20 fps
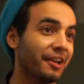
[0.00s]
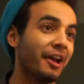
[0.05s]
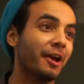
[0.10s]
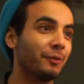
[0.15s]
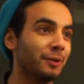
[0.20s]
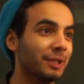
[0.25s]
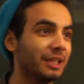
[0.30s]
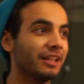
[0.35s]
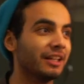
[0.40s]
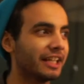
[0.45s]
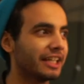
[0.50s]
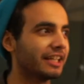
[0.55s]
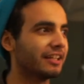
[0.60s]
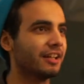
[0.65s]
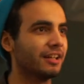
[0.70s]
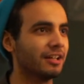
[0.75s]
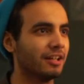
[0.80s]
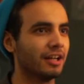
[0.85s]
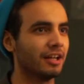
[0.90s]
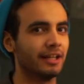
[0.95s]
they've been through,
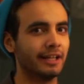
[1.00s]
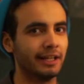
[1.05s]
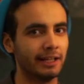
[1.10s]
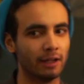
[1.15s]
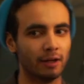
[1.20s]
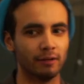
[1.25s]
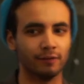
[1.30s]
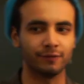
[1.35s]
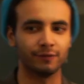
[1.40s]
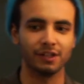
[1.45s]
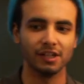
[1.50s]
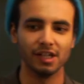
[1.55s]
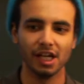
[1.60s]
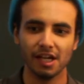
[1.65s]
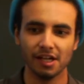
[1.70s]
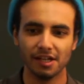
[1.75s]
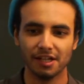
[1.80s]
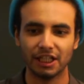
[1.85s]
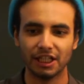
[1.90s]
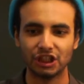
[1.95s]
and without
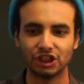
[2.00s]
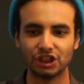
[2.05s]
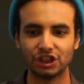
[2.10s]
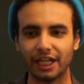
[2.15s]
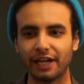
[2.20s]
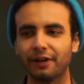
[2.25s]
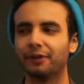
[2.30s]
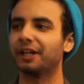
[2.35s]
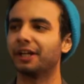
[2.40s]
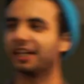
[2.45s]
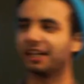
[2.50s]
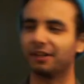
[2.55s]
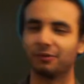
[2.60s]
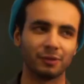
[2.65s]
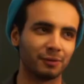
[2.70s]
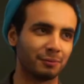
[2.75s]
judgment